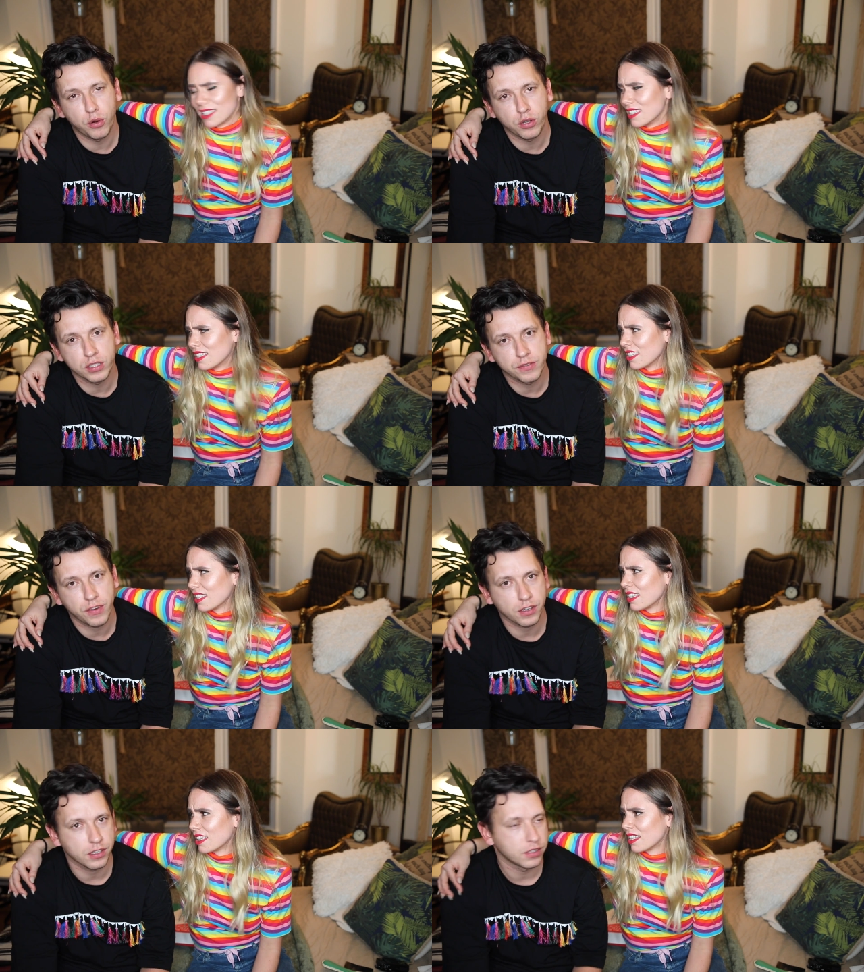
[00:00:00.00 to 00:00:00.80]
Speaker 1: Broke as
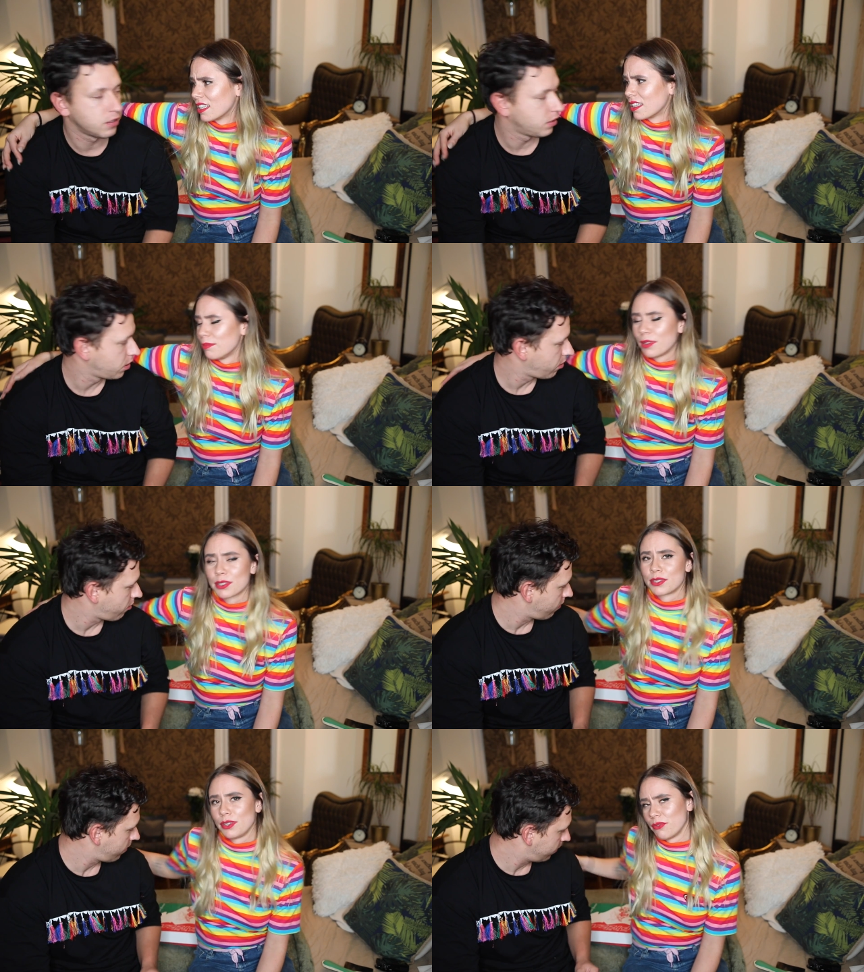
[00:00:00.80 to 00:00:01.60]
fuck.
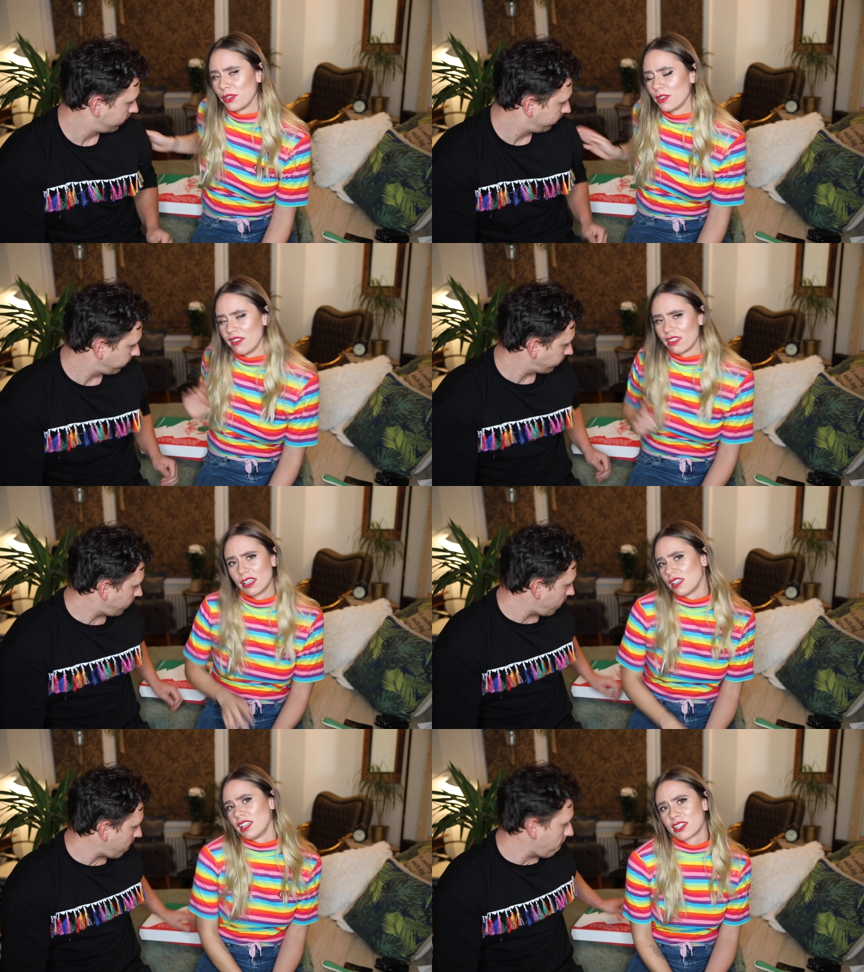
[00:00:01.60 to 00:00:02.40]
Because you, when you live in
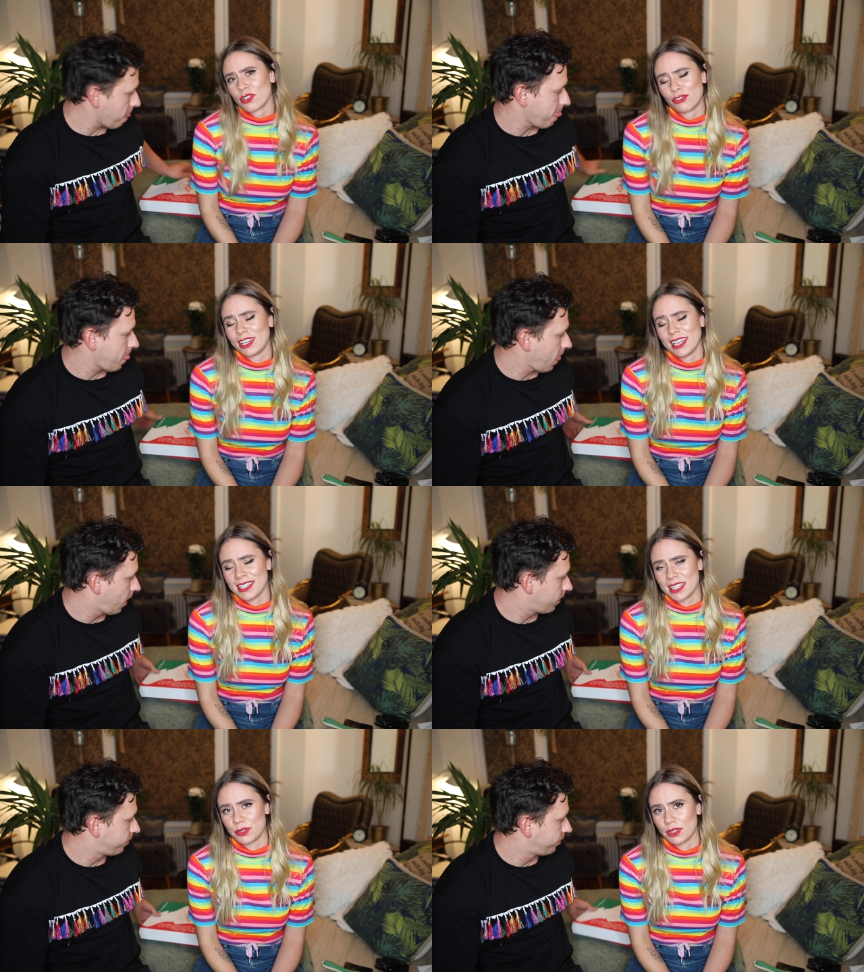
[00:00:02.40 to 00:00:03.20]
London, it's not really
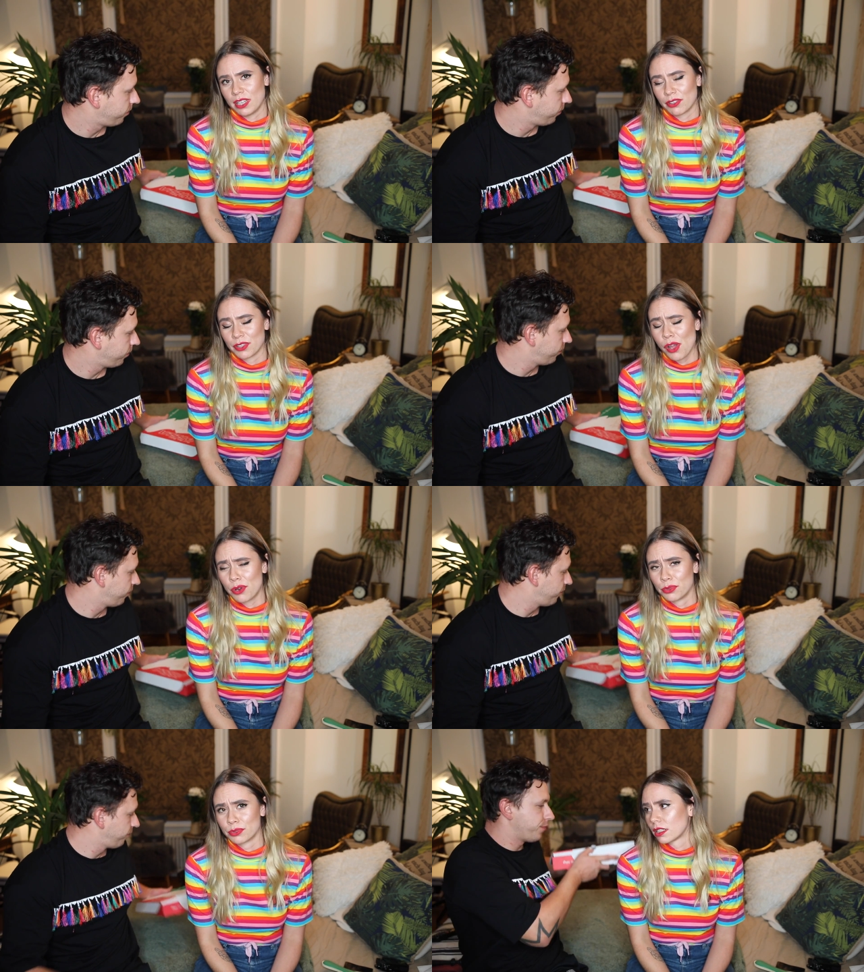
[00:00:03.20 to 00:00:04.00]
easy to live on your
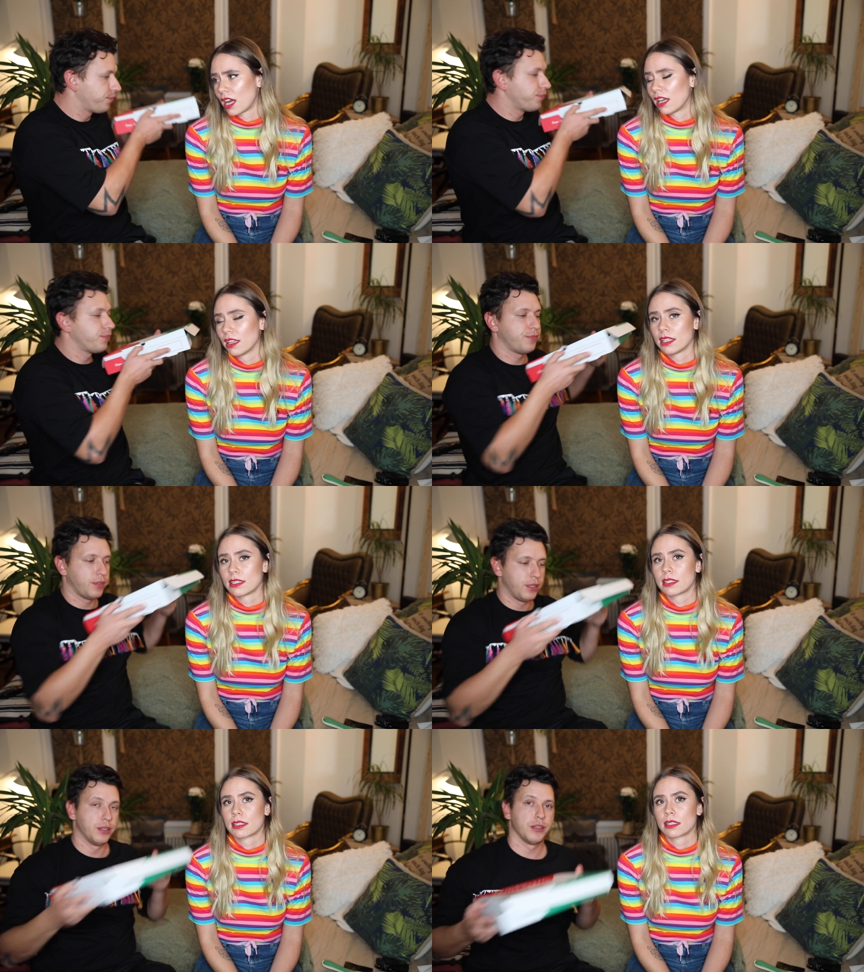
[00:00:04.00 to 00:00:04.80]
own.
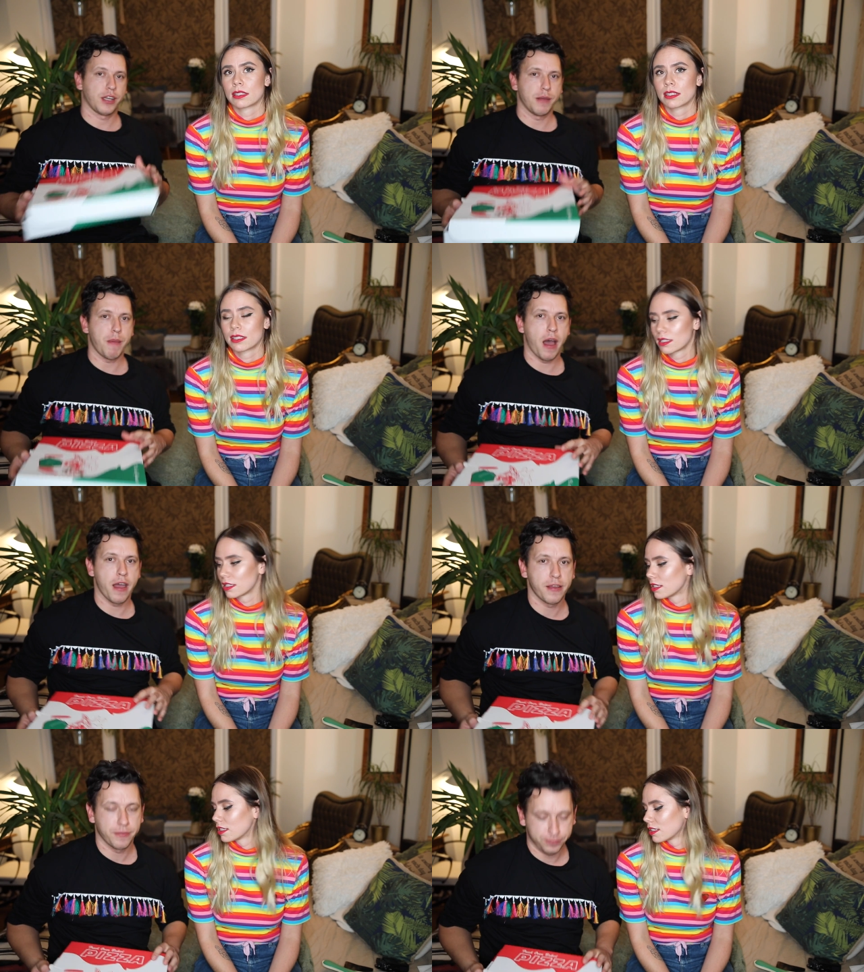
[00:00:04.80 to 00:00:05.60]
Unless... Okay, bye.